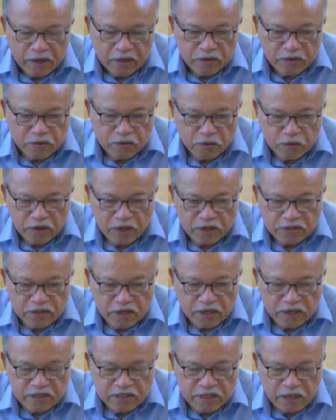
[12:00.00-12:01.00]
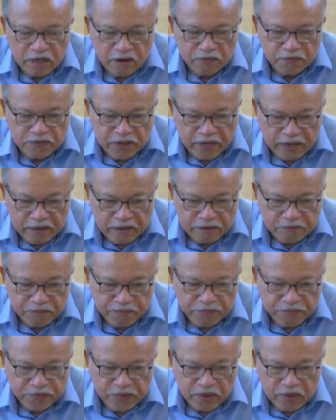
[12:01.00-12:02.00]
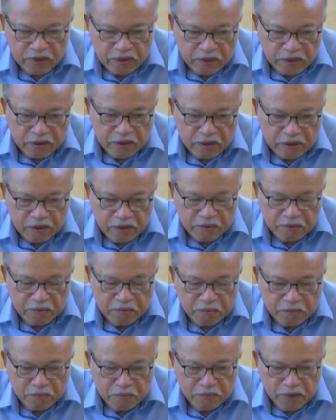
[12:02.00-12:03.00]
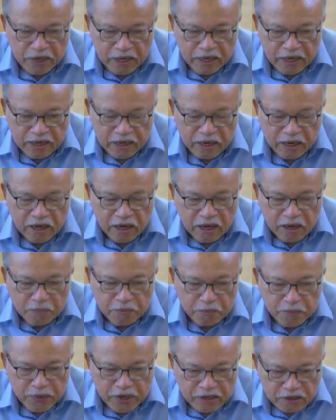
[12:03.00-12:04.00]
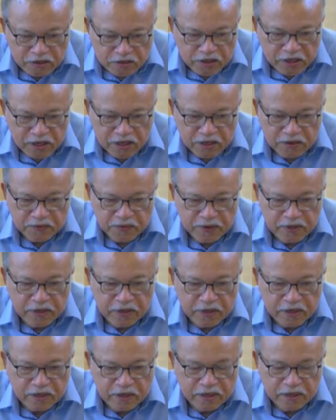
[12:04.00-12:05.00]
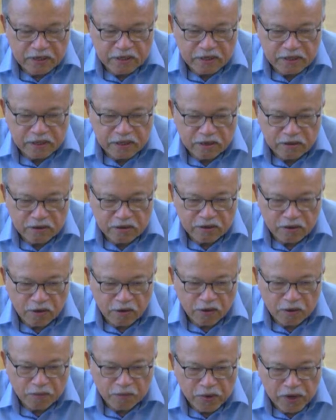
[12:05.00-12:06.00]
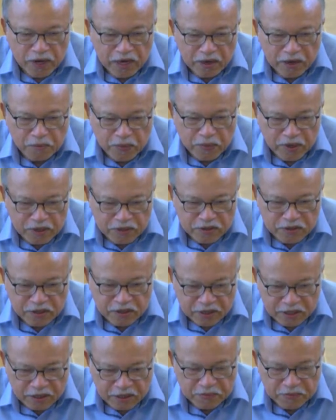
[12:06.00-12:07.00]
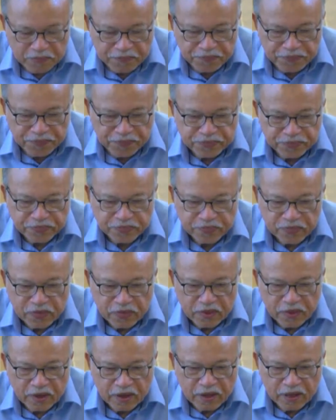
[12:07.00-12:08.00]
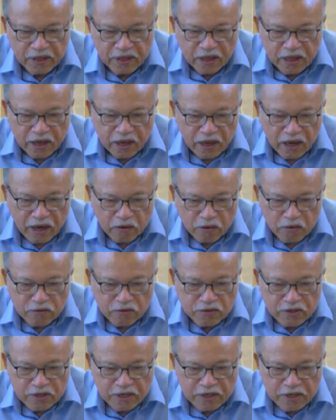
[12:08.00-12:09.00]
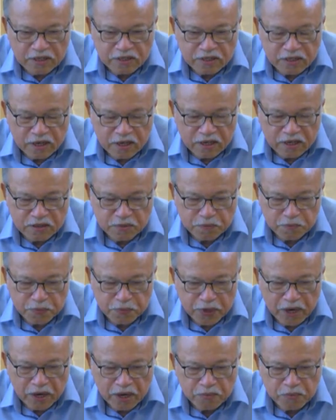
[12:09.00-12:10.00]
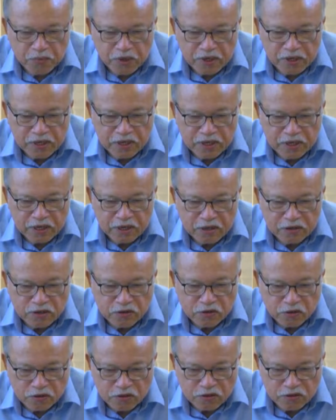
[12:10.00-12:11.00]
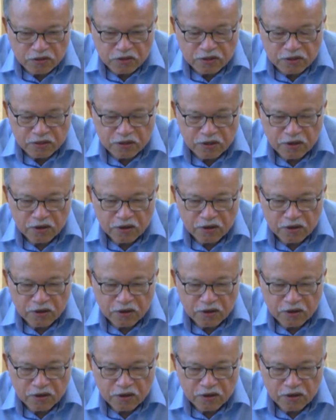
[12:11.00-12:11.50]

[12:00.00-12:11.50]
So as a result of that, Malay manuscript in general or Malay manuscript are considered as primary resources